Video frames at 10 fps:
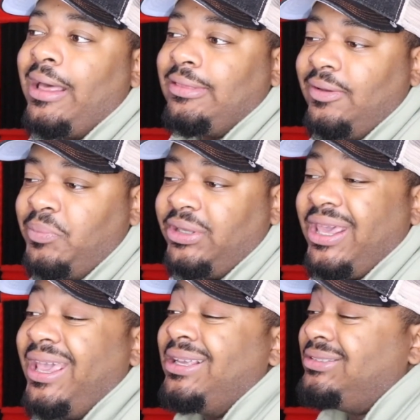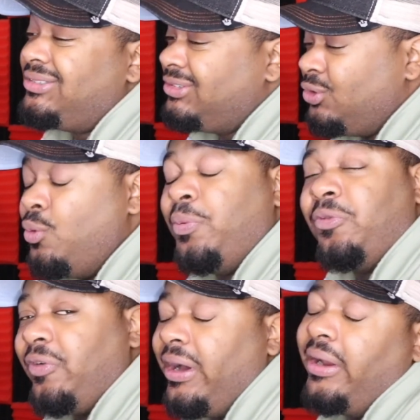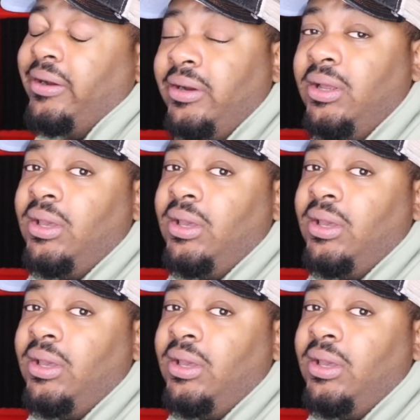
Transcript: I think Big K is super fire.